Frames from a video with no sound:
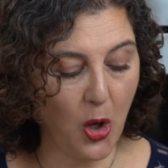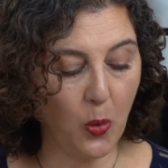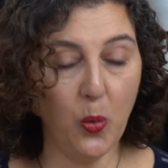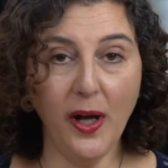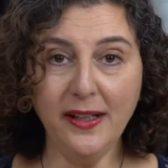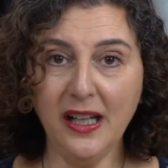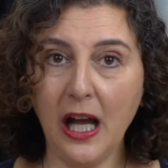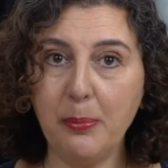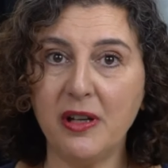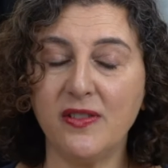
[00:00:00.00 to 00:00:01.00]
1
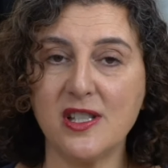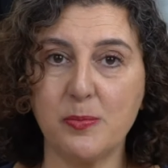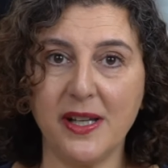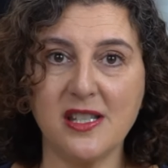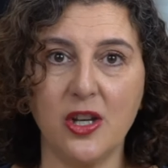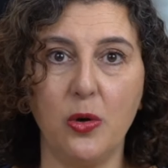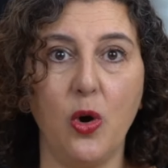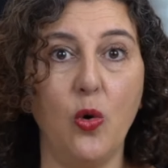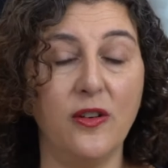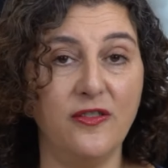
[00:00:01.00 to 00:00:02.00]
cup of espresso
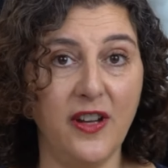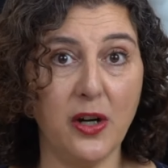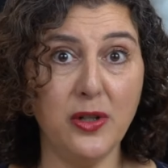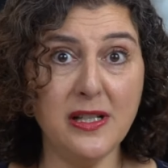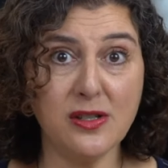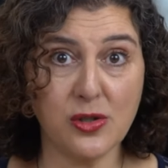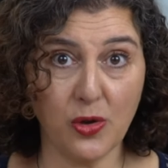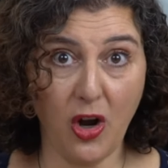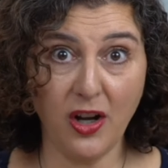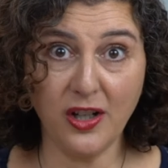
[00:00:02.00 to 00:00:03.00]
or very
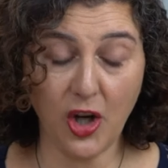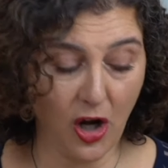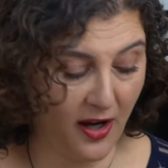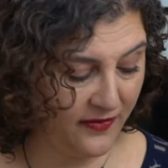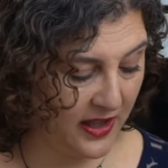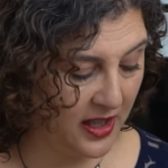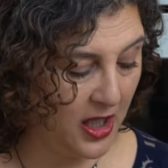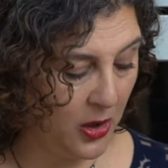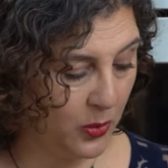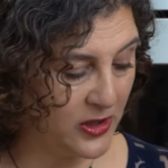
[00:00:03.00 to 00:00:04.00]
strong coffee,
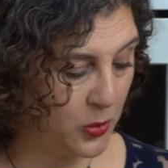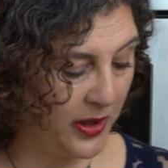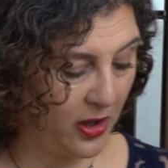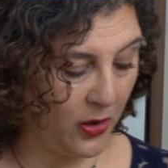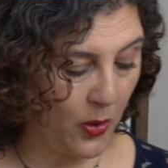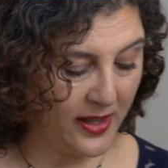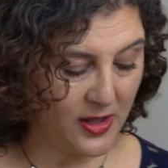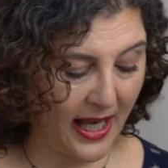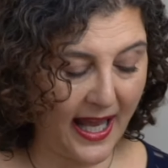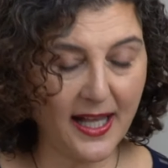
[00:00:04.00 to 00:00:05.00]
which we are going
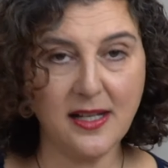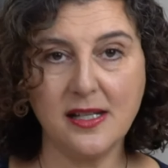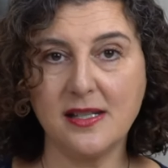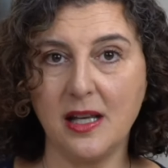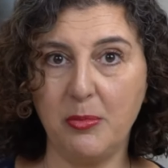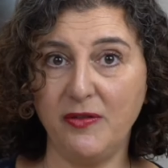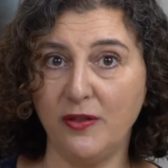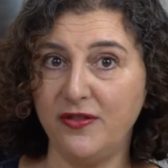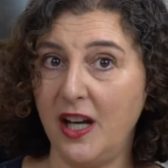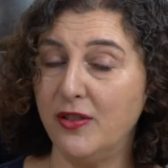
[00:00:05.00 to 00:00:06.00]
to add some of your
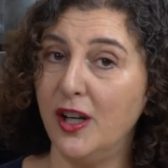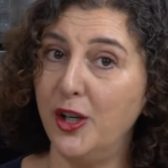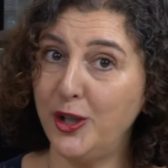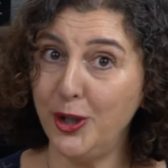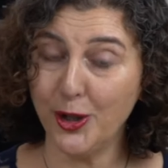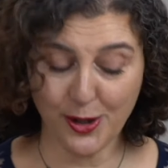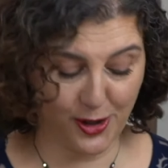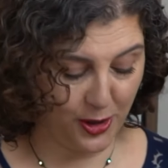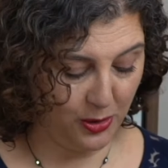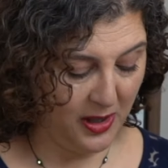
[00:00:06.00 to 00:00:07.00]
favorite liqueur
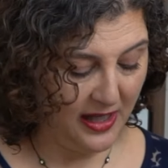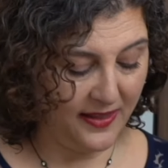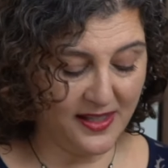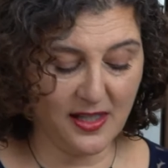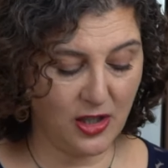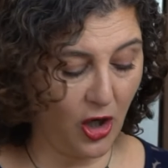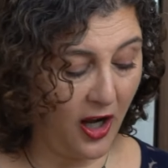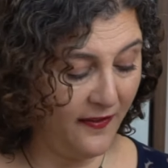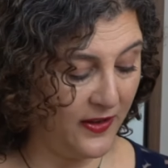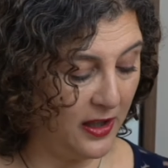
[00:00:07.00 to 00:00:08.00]
to. This is
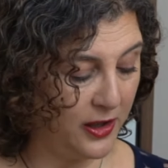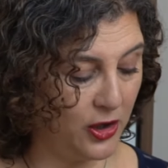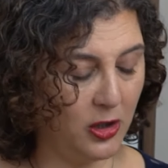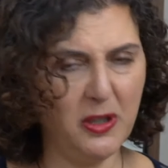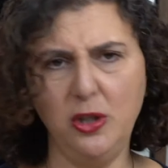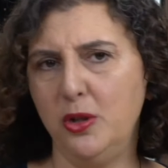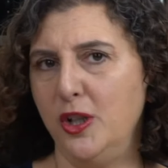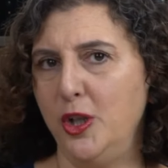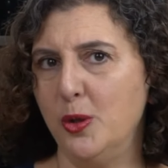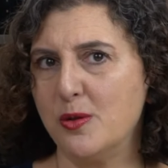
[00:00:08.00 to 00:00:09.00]
coffee liqueur, but you can
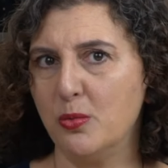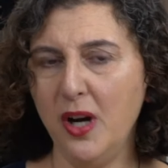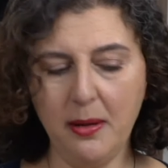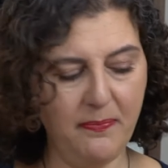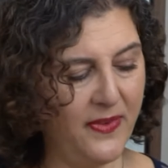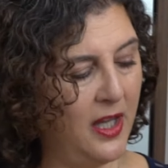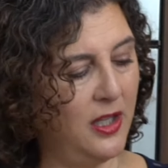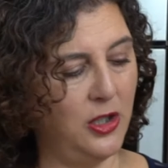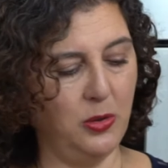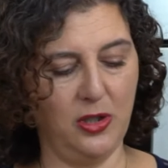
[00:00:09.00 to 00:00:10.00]
use rum.
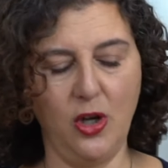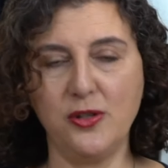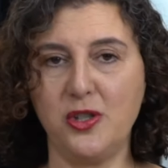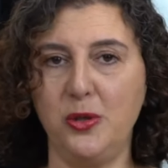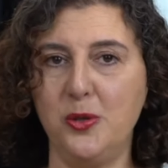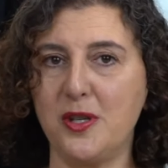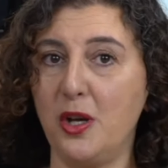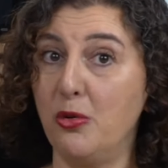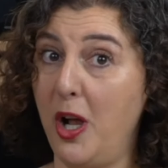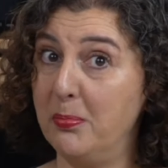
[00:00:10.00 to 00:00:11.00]
You can also use
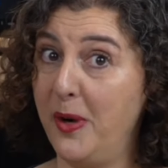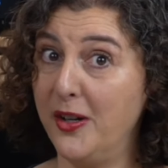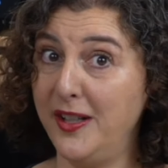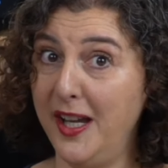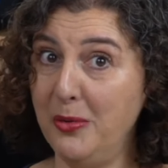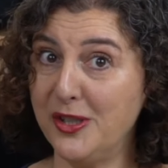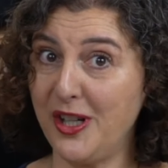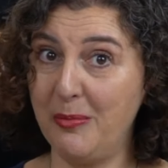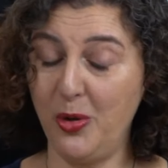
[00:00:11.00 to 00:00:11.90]
Grand Marnier, which I'm